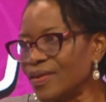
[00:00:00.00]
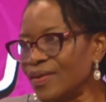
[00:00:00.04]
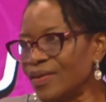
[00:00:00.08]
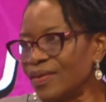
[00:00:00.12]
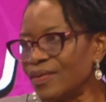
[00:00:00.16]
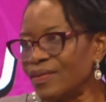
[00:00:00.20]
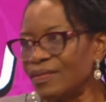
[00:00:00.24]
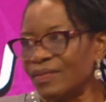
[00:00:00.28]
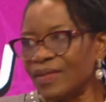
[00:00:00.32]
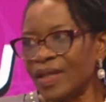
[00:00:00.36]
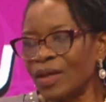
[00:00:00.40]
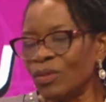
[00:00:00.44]

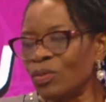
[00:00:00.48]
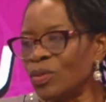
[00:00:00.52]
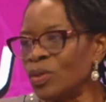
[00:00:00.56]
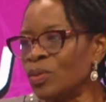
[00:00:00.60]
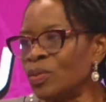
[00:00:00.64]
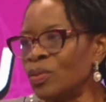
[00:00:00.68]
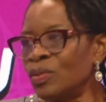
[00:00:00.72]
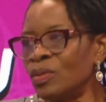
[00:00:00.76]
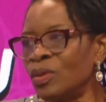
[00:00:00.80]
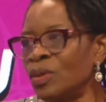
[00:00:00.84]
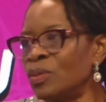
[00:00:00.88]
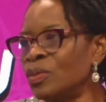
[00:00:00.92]

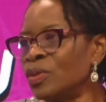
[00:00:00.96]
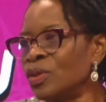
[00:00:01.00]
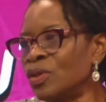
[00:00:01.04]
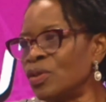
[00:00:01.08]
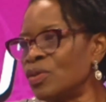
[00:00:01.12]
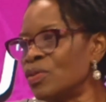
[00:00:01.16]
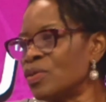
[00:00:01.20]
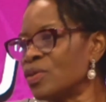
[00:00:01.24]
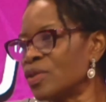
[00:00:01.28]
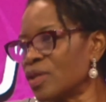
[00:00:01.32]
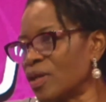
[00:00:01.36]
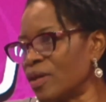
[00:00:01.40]
then we will
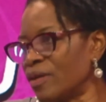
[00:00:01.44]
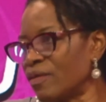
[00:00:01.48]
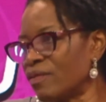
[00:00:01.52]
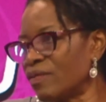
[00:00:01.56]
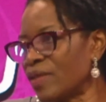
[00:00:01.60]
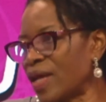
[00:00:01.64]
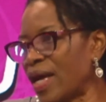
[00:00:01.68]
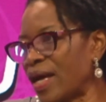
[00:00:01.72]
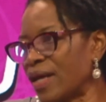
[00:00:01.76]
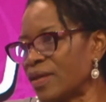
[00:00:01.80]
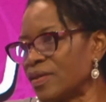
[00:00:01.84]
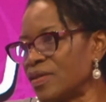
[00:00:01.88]
lose all of
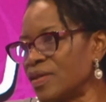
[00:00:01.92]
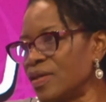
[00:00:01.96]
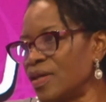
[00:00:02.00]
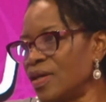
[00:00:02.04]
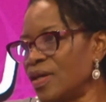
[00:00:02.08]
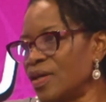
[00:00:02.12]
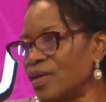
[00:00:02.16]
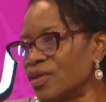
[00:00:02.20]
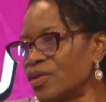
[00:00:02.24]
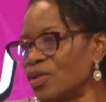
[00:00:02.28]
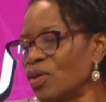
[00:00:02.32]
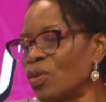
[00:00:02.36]
that.
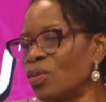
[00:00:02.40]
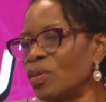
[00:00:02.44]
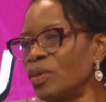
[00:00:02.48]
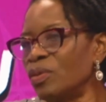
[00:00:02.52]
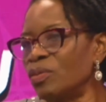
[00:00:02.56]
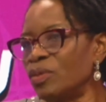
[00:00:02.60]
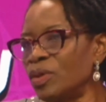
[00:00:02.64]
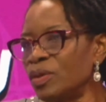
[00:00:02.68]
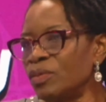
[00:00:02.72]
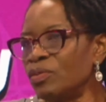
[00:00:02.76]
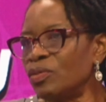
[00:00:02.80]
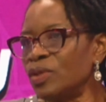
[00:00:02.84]
So
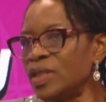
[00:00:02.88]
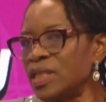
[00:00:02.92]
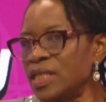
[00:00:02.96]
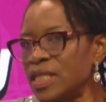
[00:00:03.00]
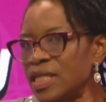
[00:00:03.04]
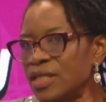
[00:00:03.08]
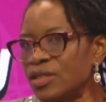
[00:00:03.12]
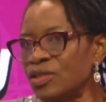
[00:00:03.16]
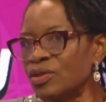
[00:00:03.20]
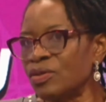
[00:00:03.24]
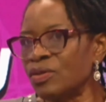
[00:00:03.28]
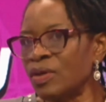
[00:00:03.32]
we
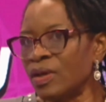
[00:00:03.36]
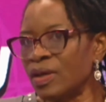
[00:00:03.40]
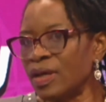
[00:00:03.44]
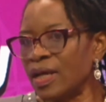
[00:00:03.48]
need to